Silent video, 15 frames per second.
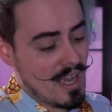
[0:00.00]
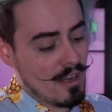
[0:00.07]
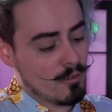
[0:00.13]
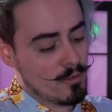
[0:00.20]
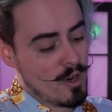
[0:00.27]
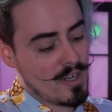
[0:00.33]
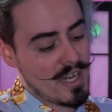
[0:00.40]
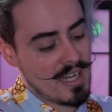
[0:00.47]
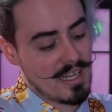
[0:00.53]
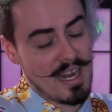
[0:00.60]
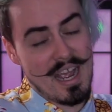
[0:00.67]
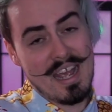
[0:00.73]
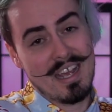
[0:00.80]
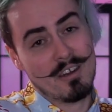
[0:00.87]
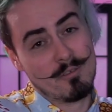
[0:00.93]
rocking
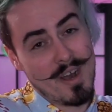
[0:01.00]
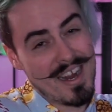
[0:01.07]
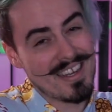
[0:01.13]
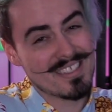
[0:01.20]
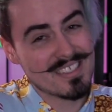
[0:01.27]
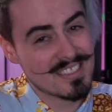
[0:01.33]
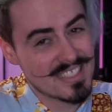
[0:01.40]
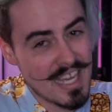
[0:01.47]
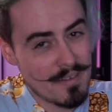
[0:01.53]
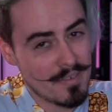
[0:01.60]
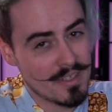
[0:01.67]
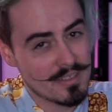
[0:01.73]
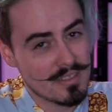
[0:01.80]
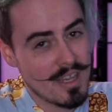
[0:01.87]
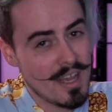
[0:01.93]
a Ryzen
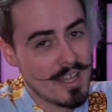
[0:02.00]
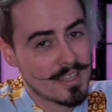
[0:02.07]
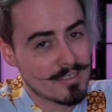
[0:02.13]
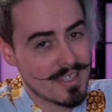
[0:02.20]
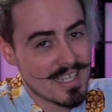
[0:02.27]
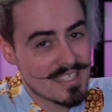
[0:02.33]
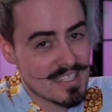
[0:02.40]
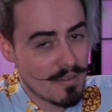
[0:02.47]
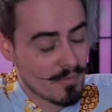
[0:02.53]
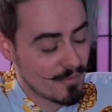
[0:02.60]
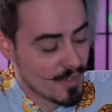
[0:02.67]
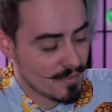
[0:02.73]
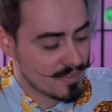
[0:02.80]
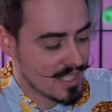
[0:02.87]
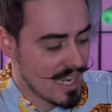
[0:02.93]
7
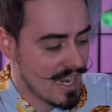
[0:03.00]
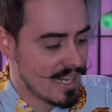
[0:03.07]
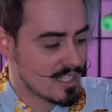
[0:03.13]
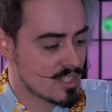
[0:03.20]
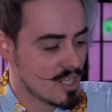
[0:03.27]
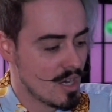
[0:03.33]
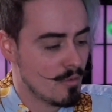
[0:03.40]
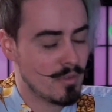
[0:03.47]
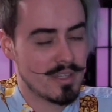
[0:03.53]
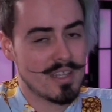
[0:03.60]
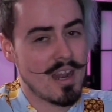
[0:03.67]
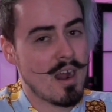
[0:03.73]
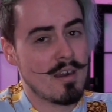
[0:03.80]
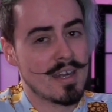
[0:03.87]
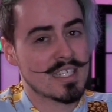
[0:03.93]
3750H with an
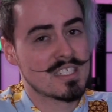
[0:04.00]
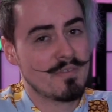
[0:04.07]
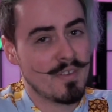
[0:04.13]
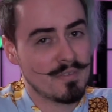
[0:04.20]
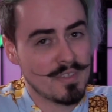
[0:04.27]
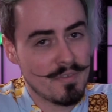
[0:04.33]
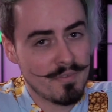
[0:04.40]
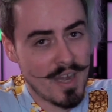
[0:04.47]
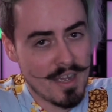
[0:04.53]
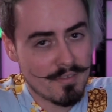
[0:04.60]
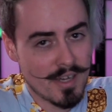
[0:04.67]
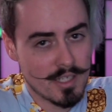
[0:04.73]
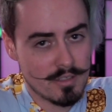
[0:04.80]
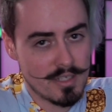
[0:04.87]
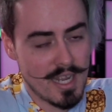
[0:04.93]
RX
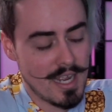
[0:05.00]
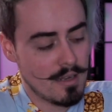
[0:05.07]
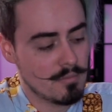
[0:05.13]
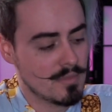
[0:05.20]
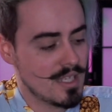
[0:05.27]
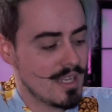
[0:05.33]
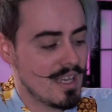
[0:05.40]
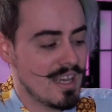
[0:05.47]
5500M.